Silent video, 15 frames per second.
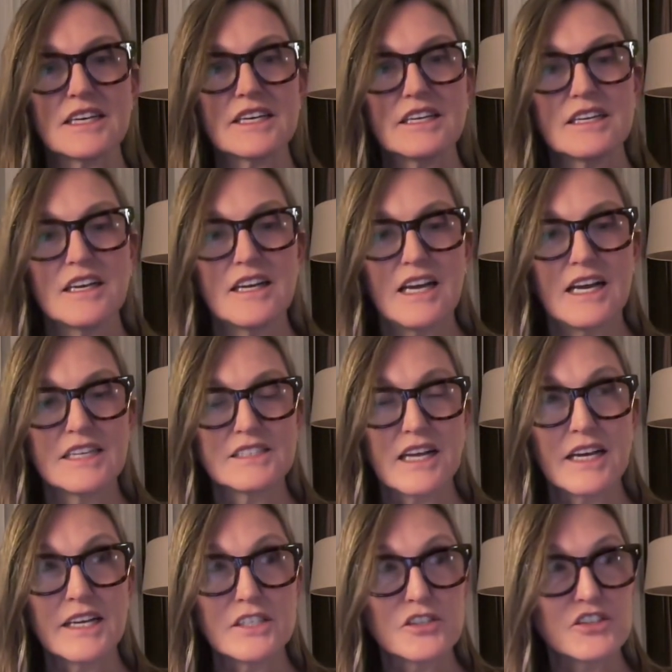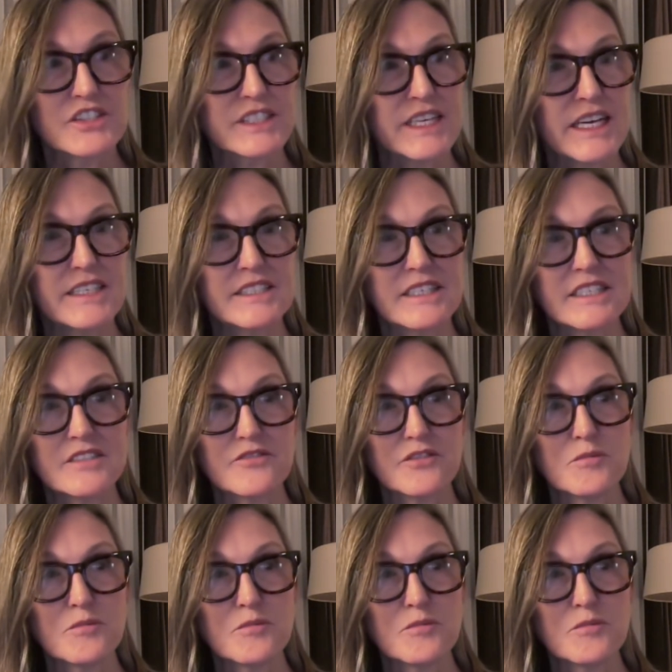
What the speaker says: As I understand it,